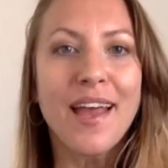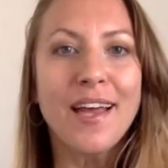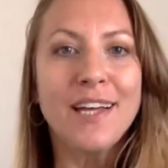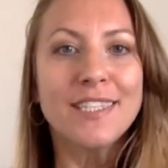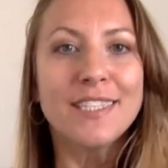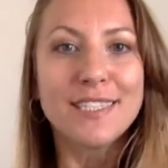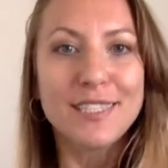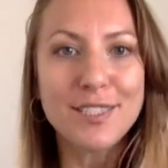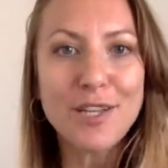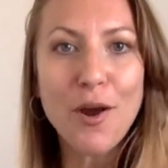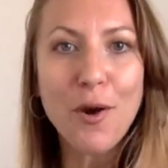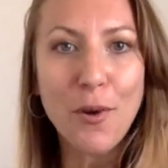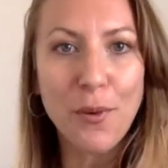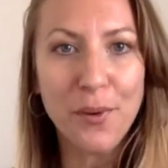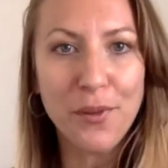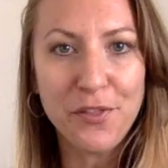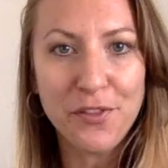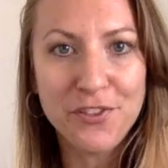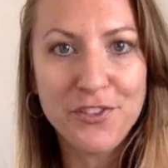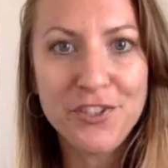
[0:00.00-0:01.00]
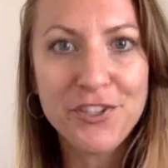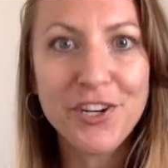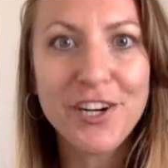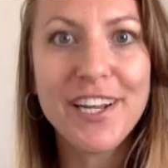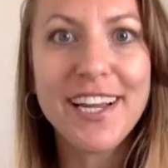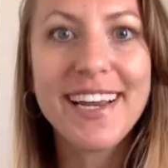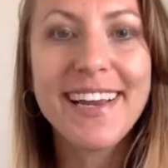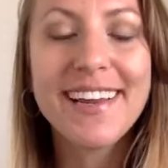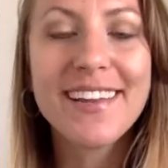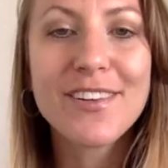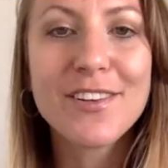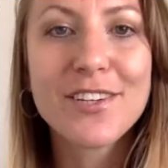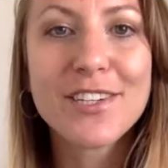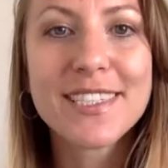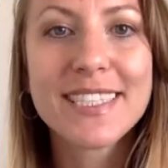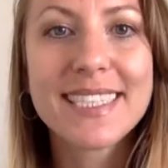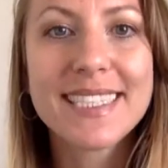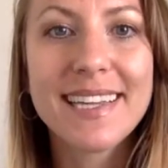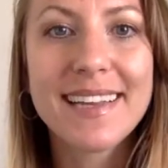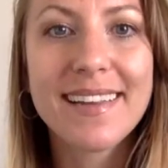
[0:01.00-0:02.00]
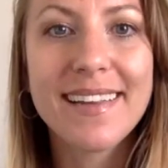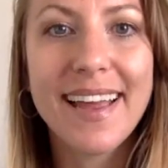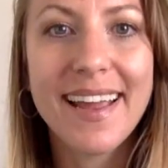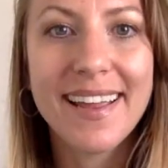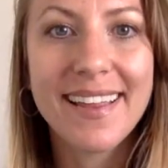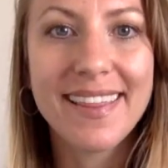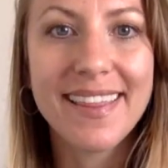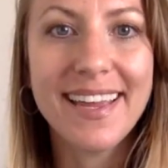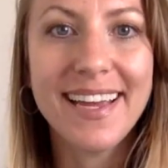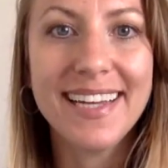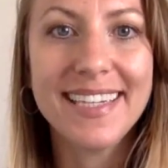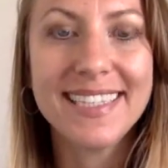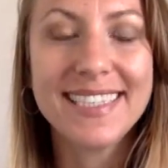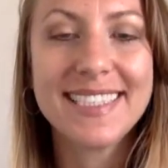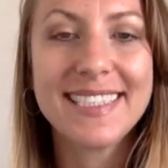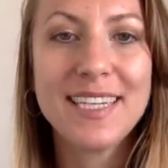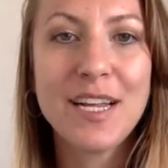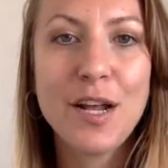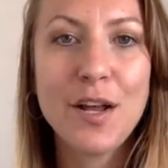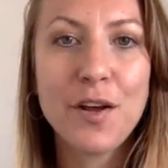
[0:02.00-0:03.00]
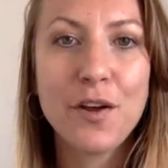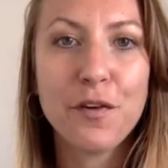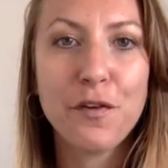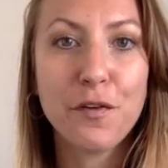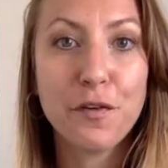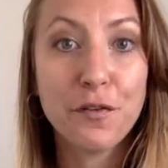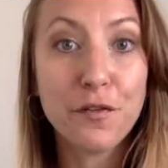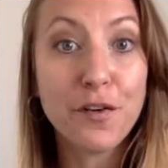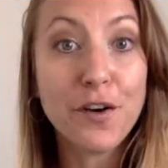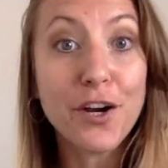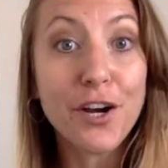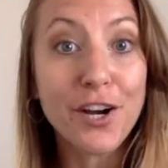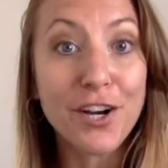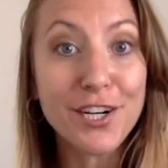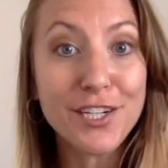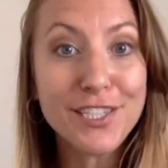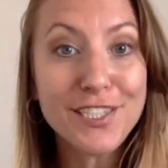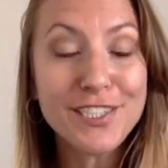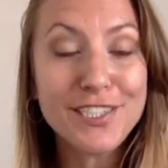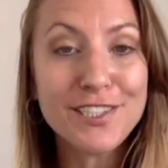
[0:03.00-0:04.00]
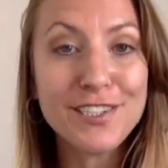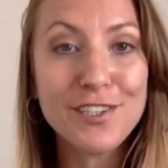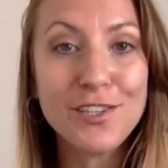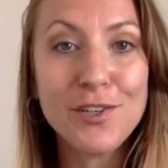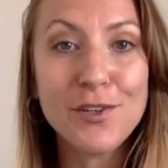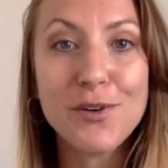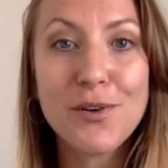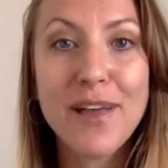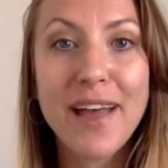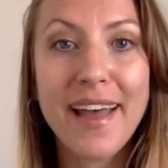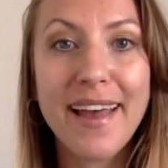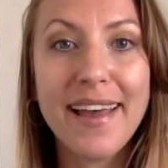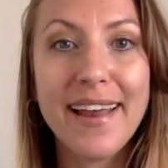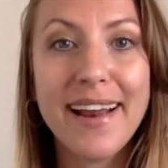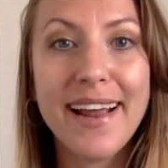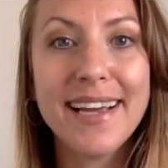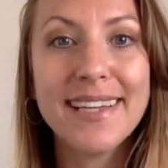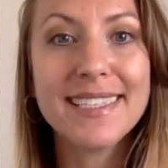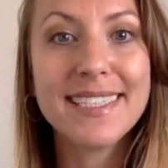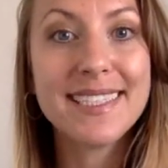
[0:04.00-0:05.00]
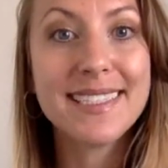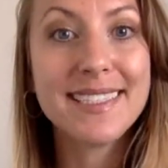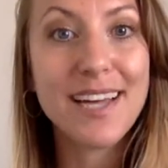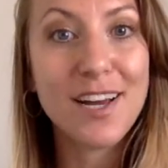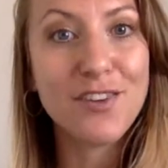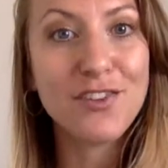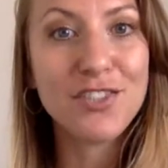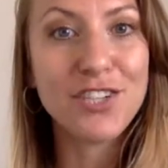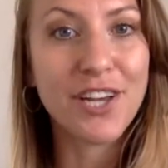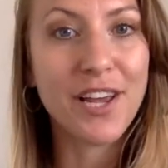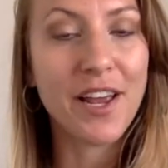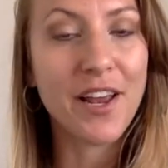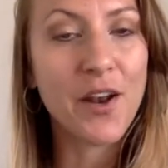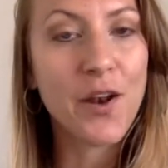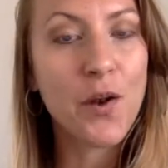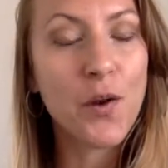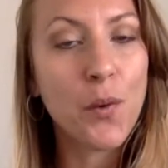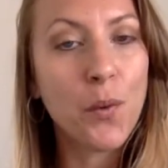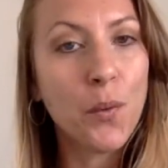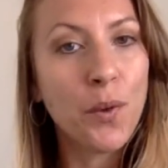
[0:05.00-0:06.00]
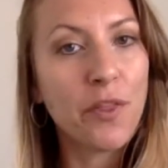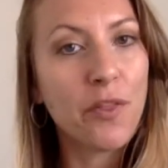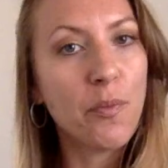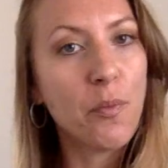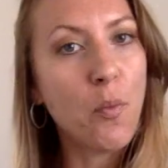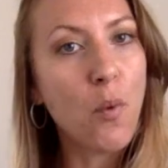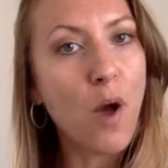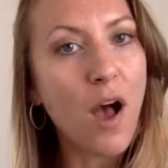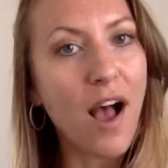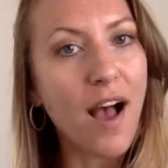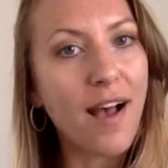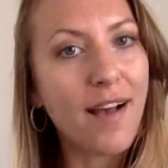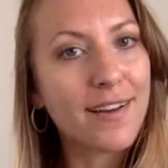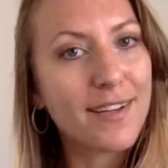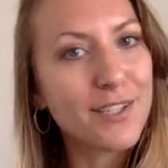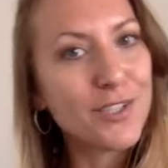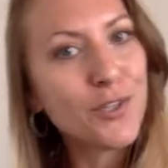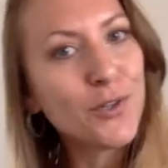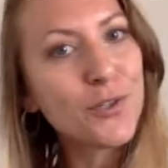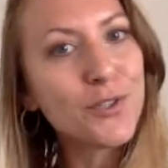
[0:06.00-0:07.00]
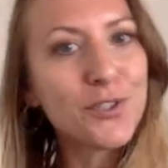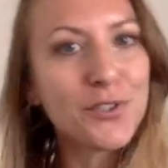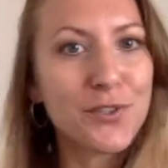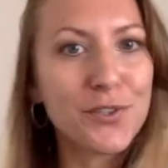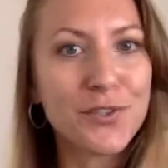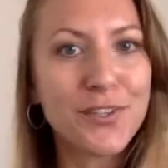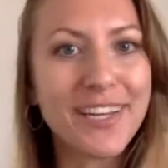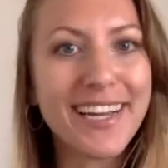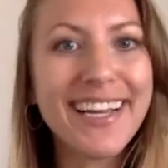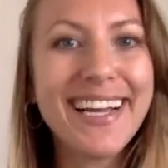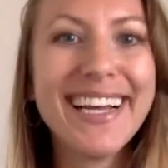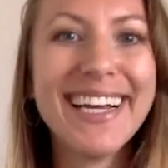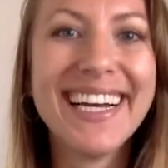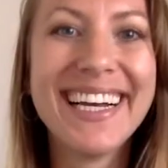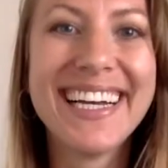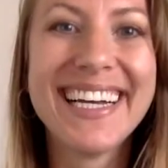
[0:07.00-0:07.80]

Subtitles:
So the journey looks like this. First, you get a session with moi, yours truly,